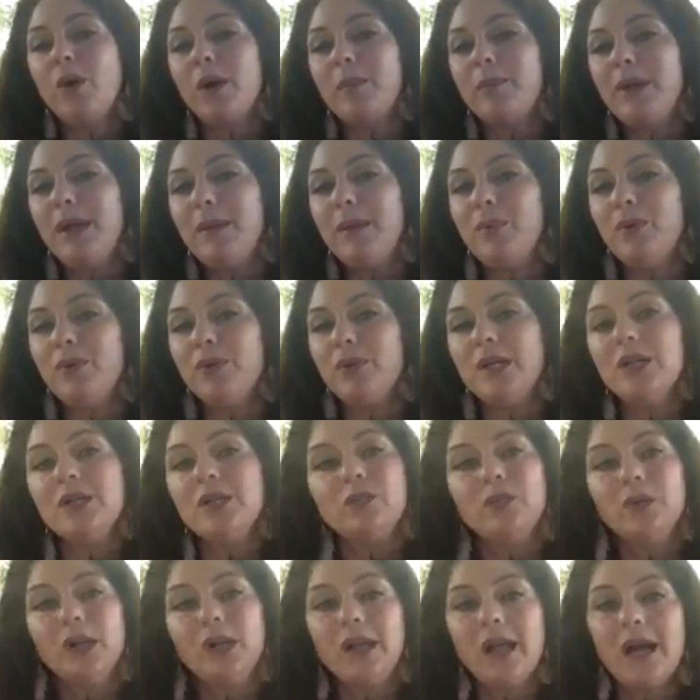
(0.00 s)
what people need to
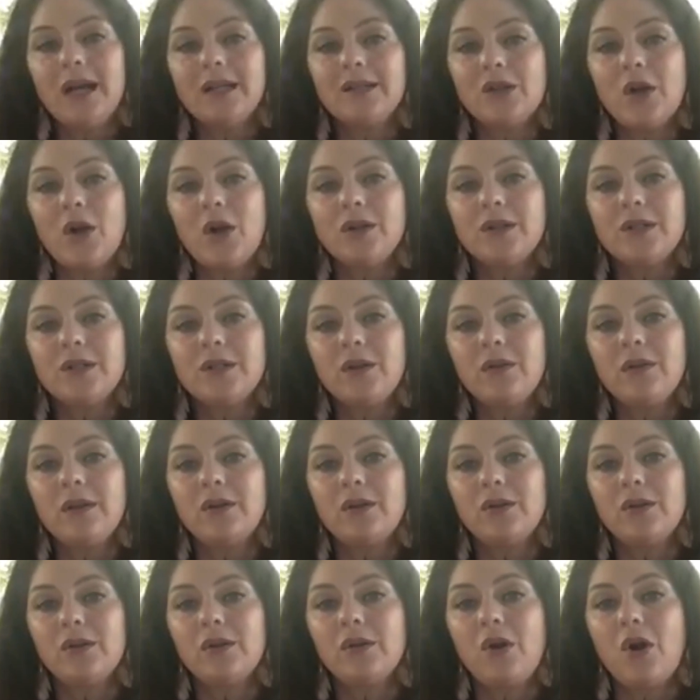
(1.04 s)
realize also
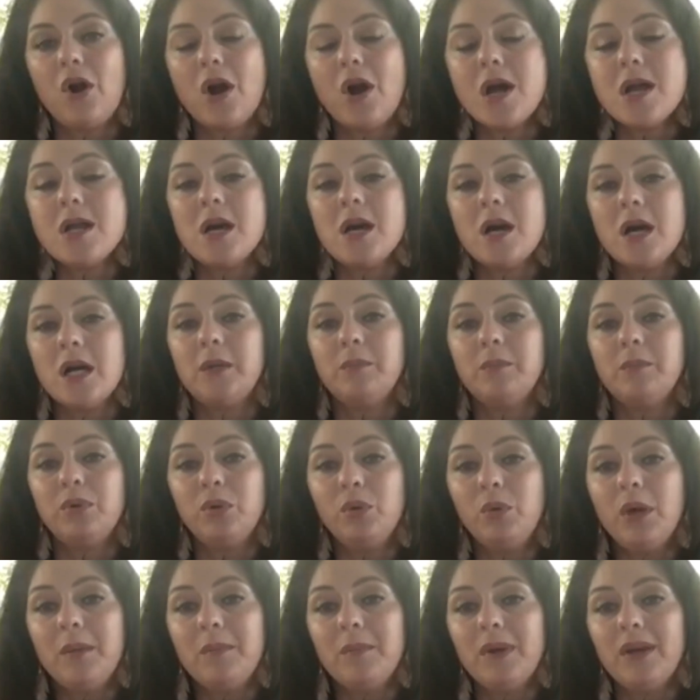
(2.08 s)
that are on
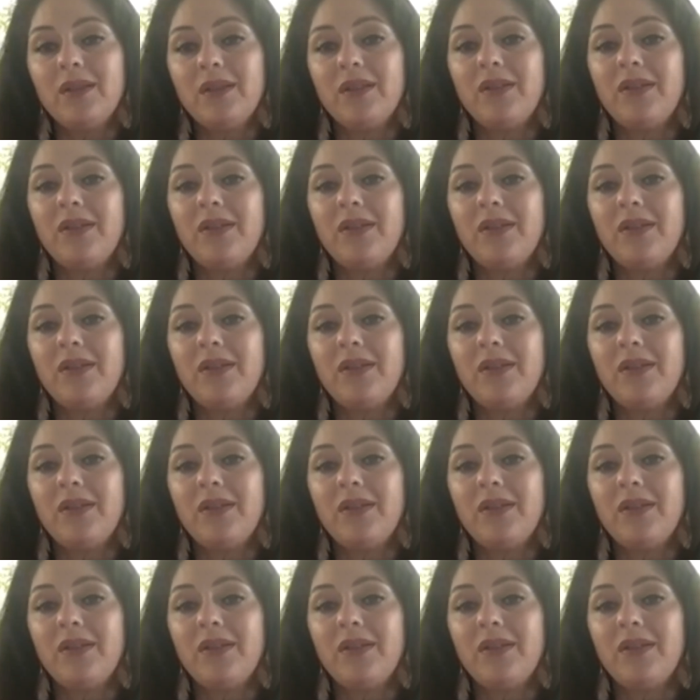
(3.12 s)
unemployment,